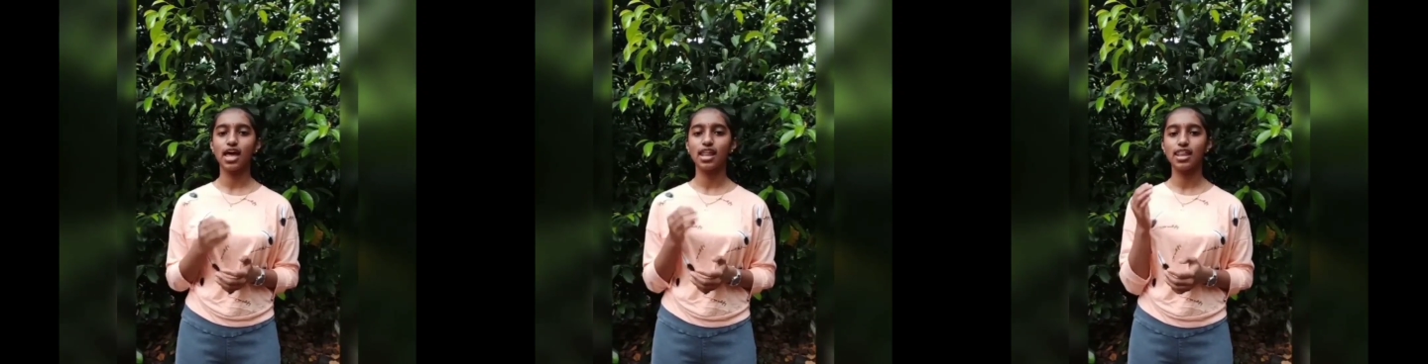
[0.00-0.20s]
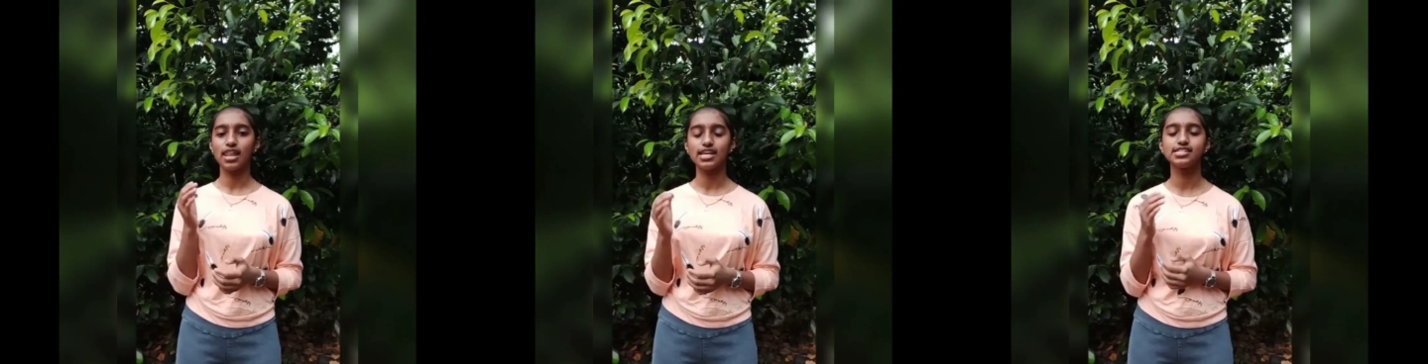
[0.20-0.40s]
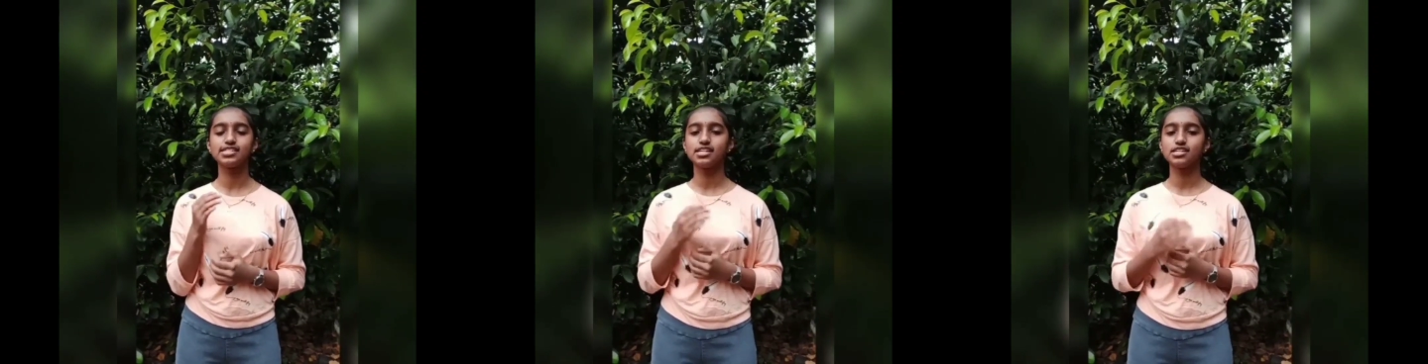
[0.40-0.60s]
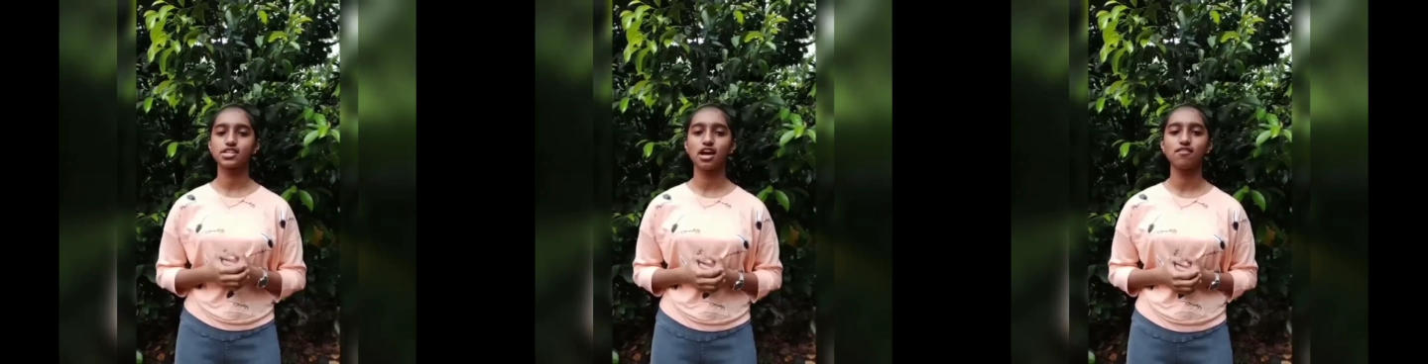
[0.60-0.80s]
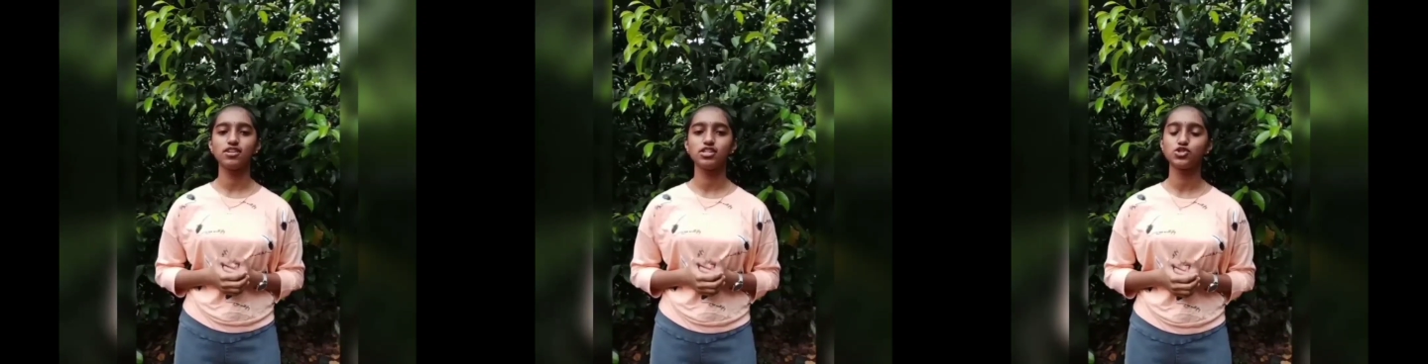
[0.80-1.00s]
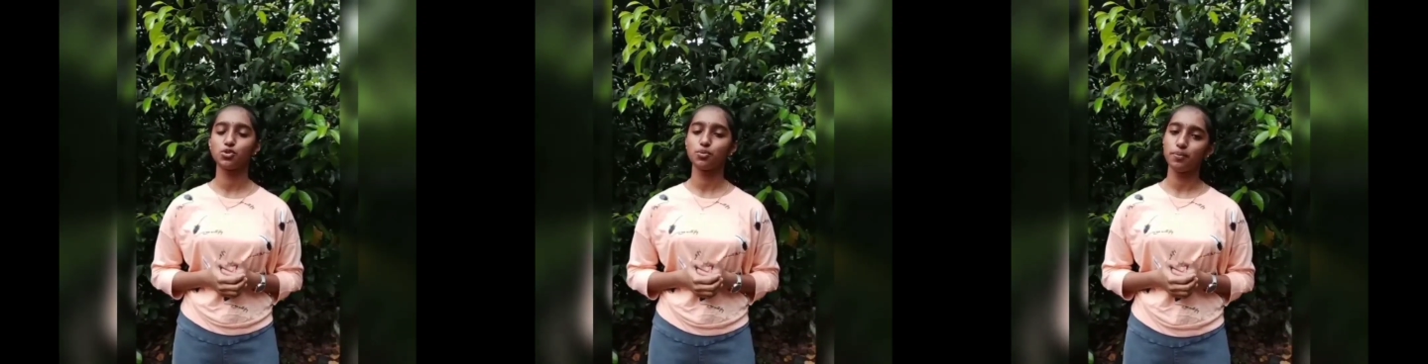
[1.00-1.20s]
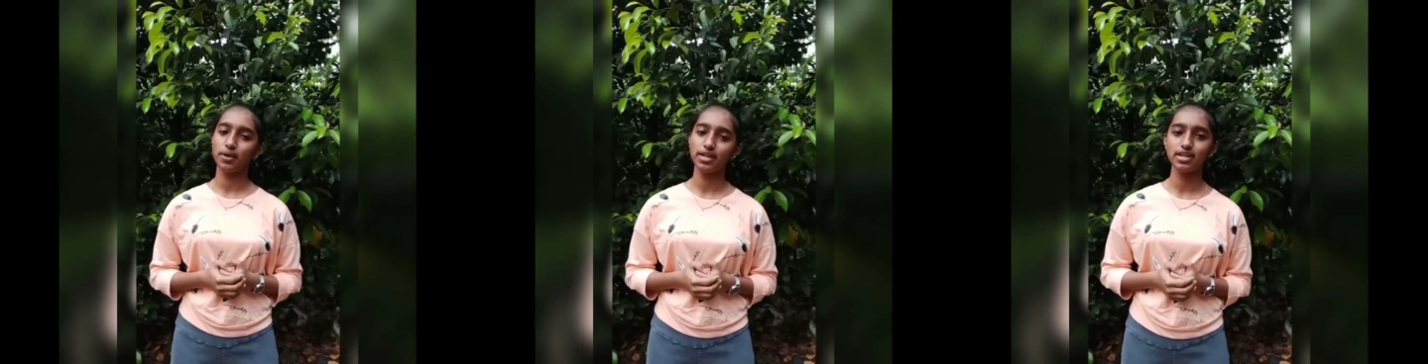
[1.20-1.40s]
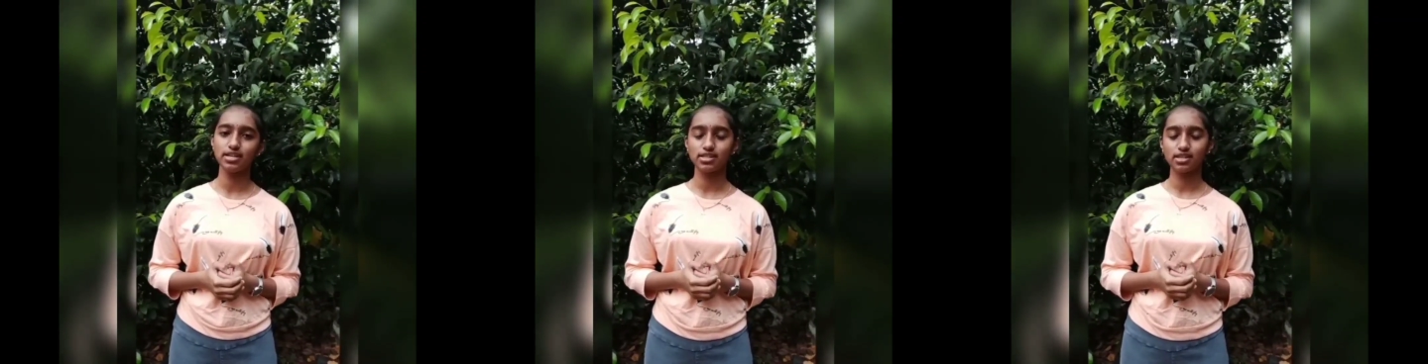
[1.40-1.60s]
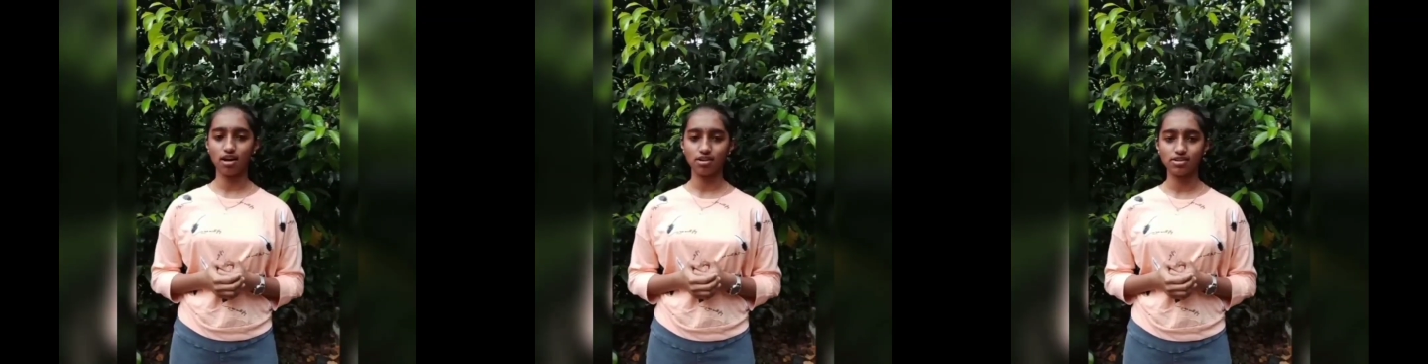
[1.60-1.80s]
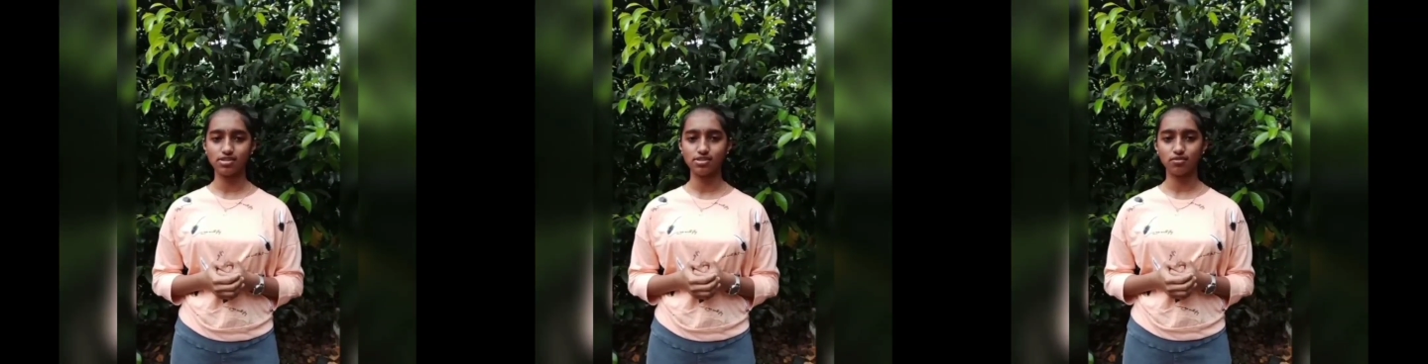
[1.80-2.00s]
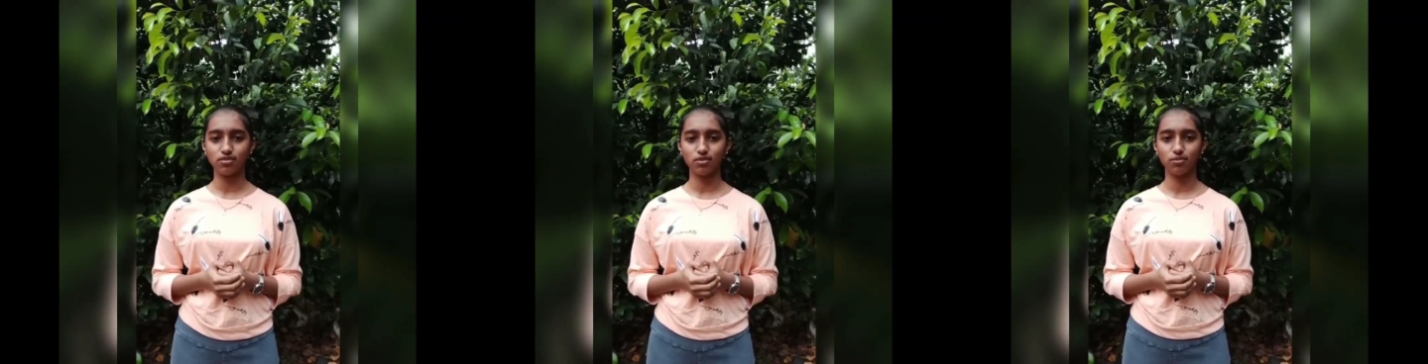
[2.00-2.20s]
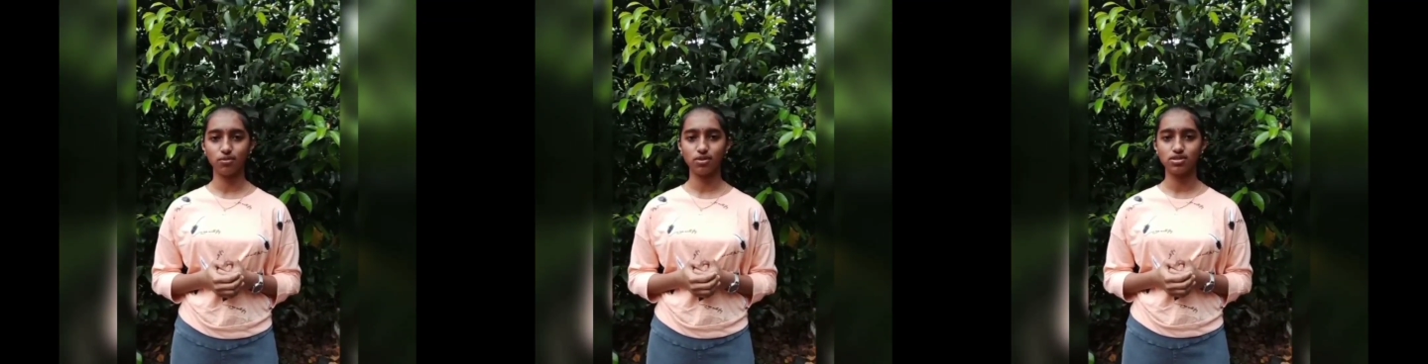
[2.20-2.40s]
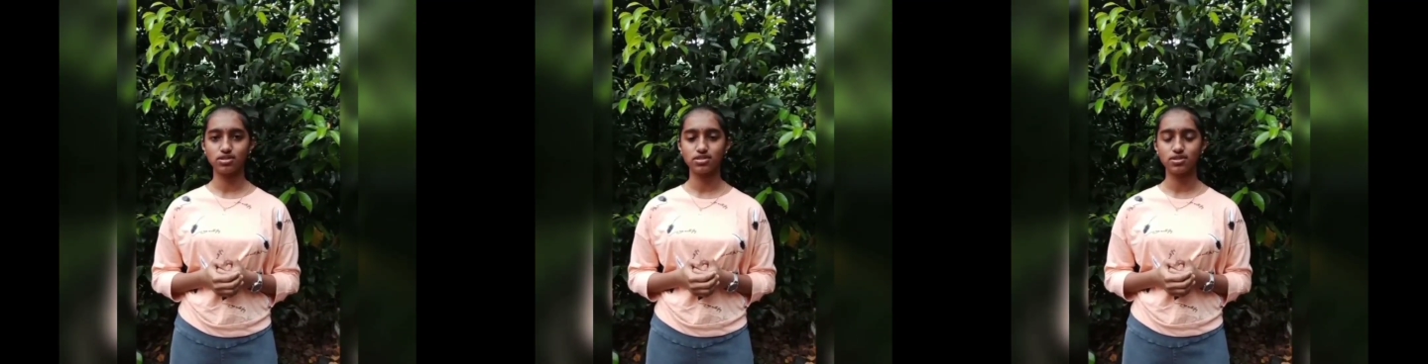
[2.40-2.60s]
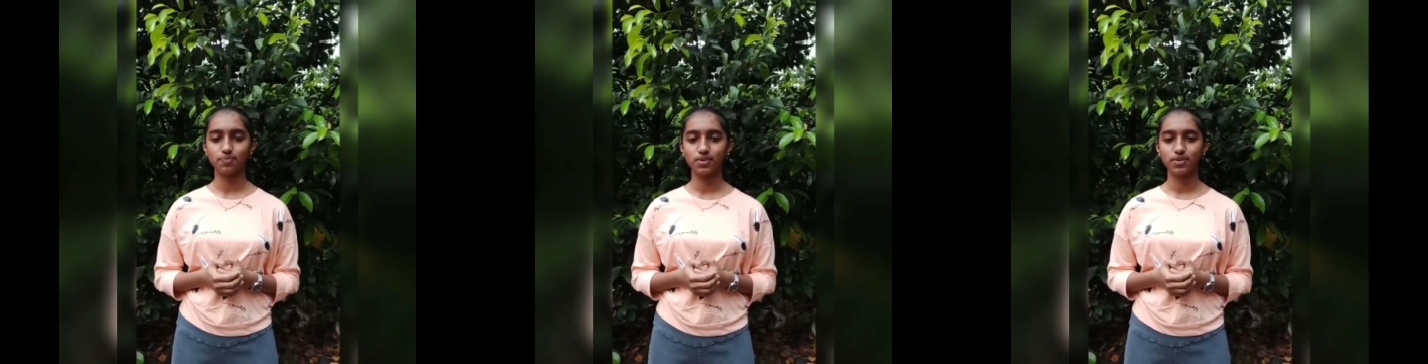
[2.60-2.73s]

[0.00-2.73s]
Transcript: and later traveled to many other countries of the world.